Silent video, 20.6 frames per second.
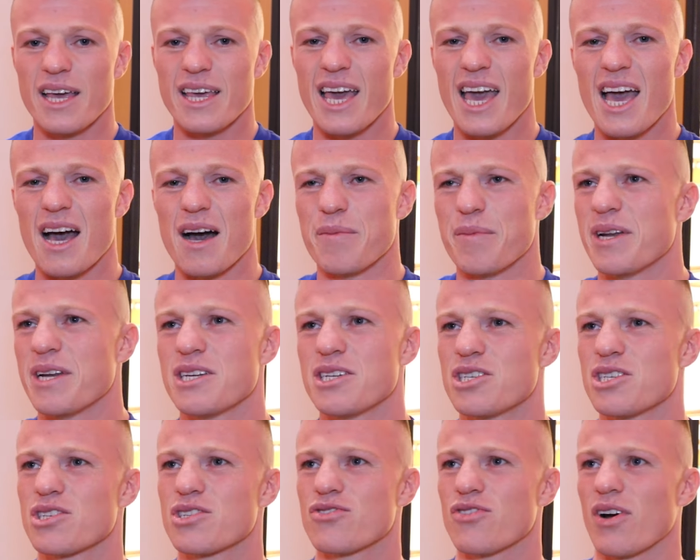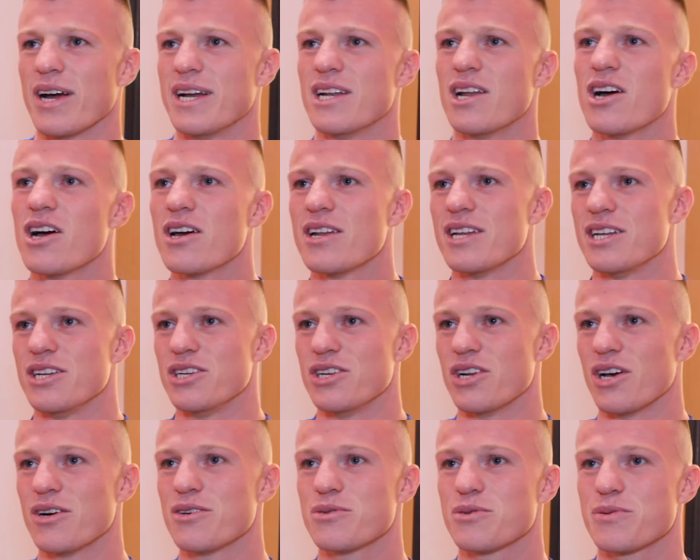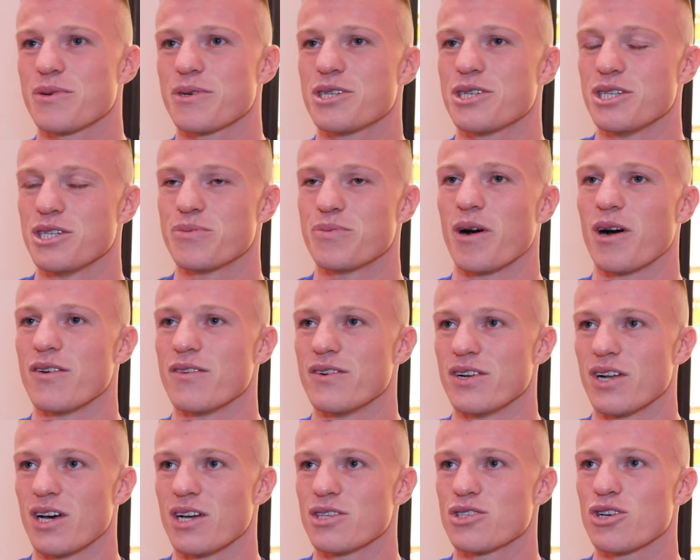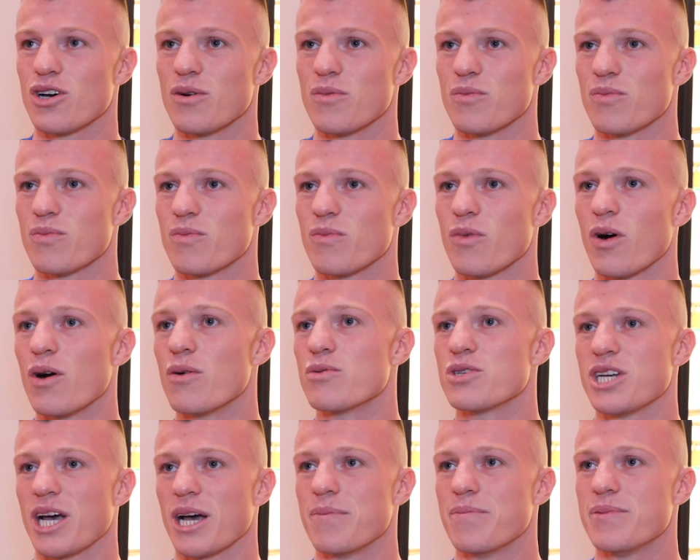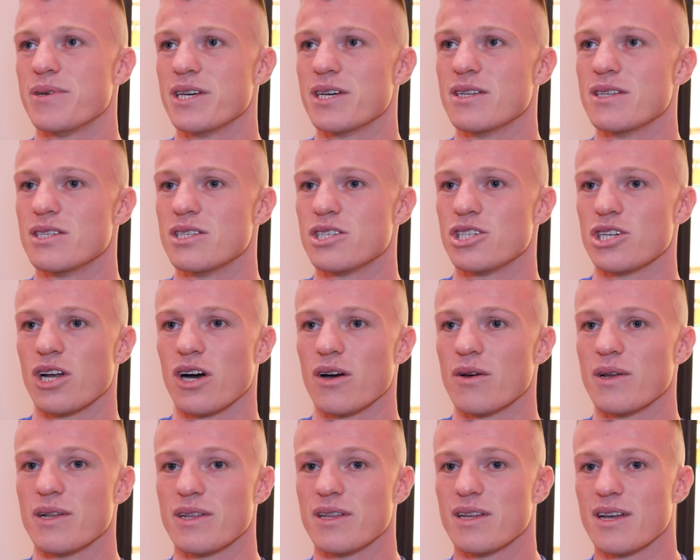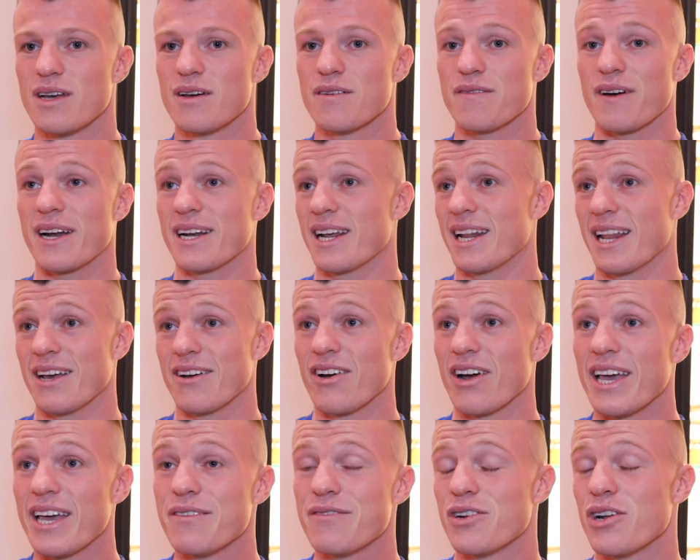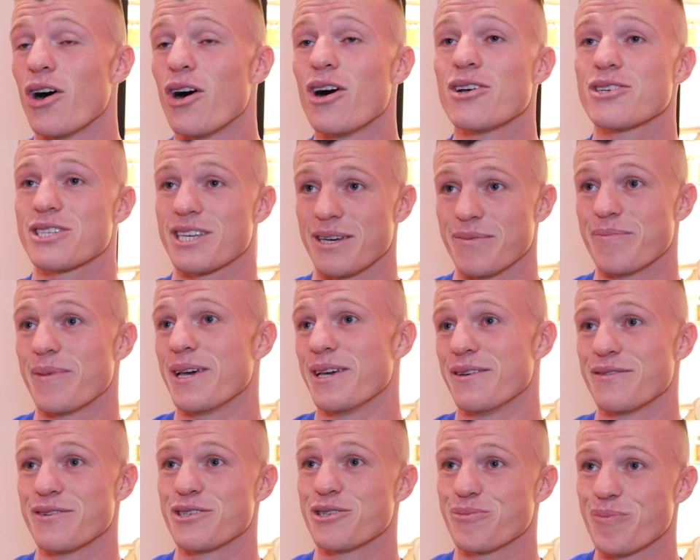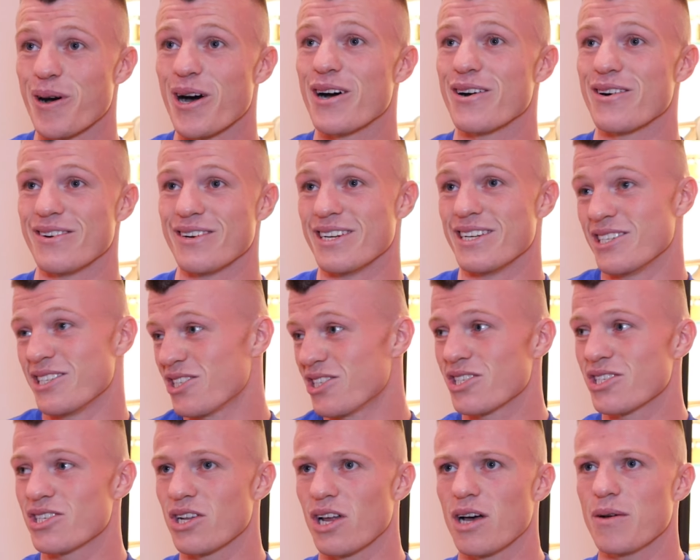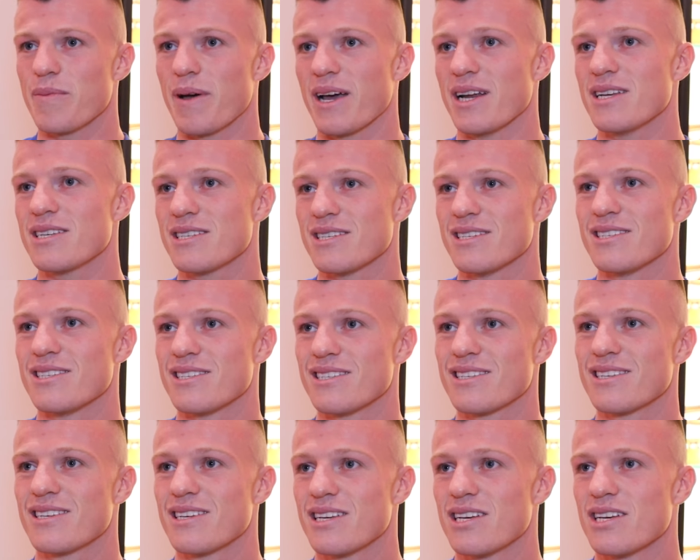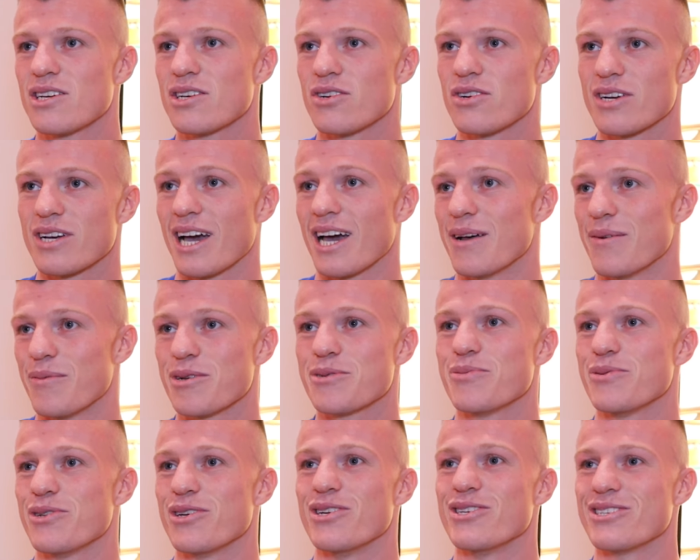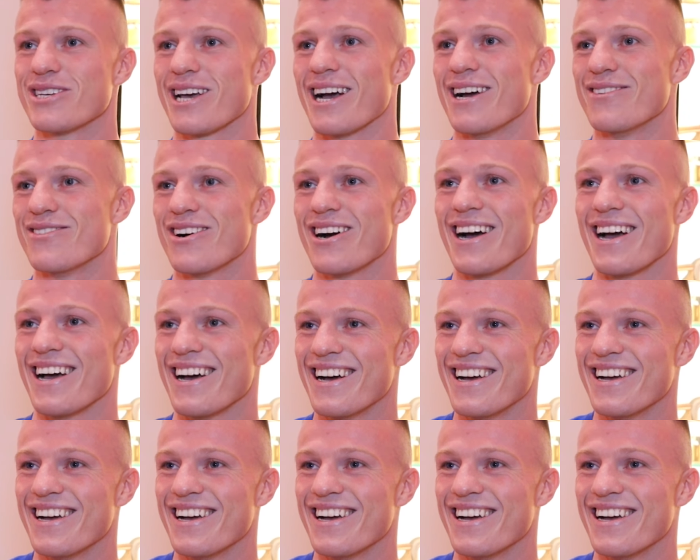Yeah, I mean, it's just great learning, you know, especially sparring like top world champions, you know. And the fact that they're even asking me for sparring, it's just like, mate, this is good game. I must be doing something right.